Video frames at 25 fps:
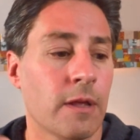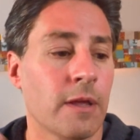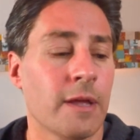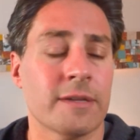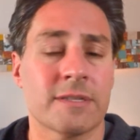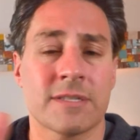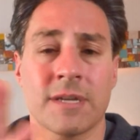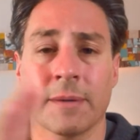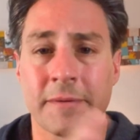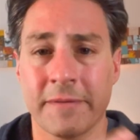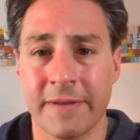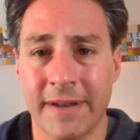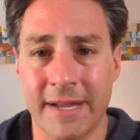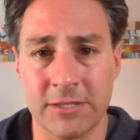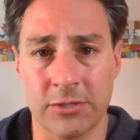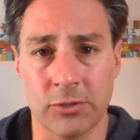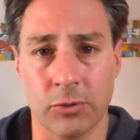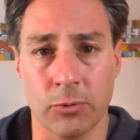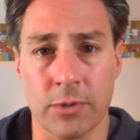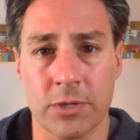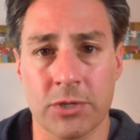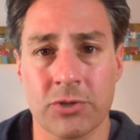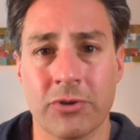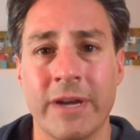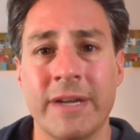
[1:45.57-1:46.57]
Some of it has to do
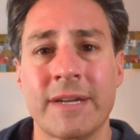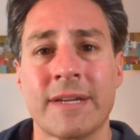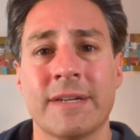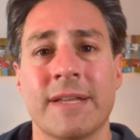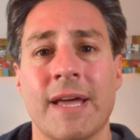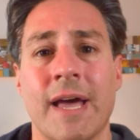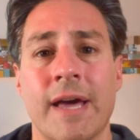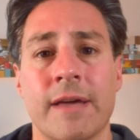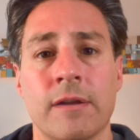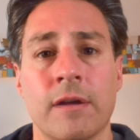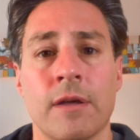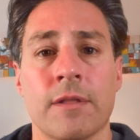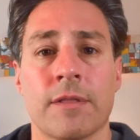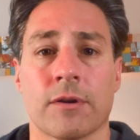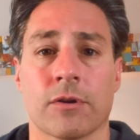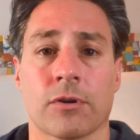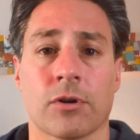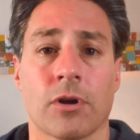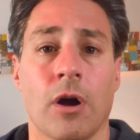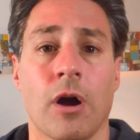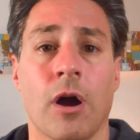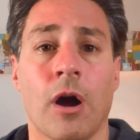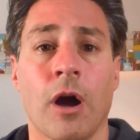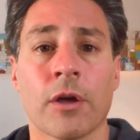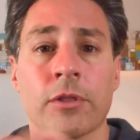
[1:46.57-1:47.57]
with training data. There
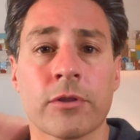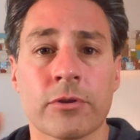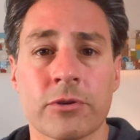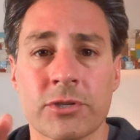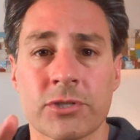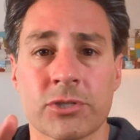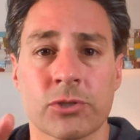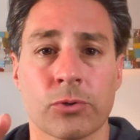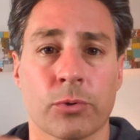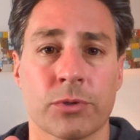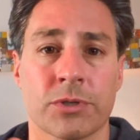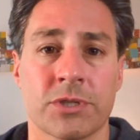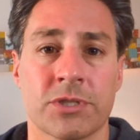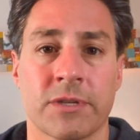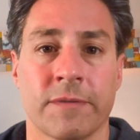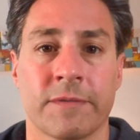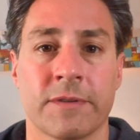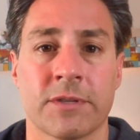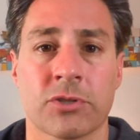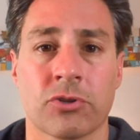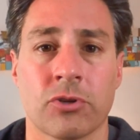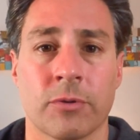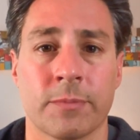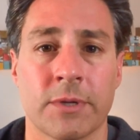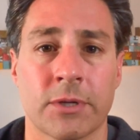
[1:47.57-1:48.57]
are other sources of
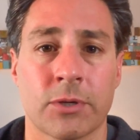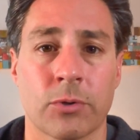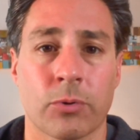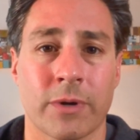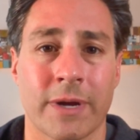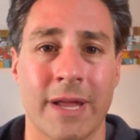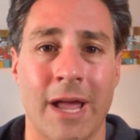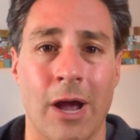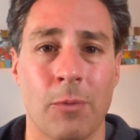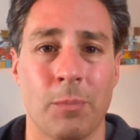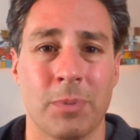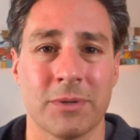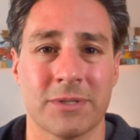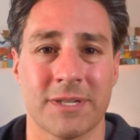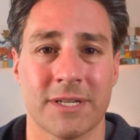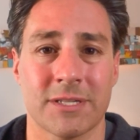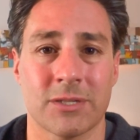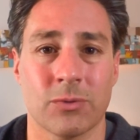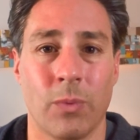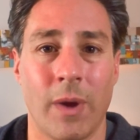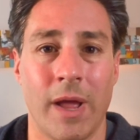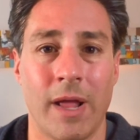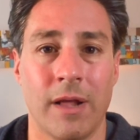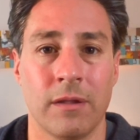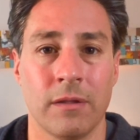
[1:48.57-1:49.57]
discriminatory outputs as
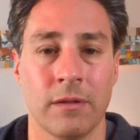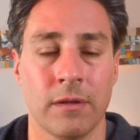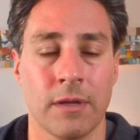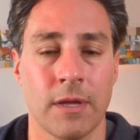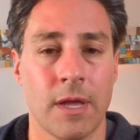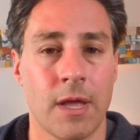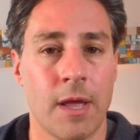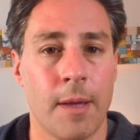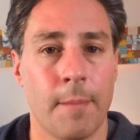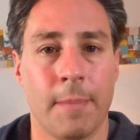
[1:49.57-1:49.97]
well,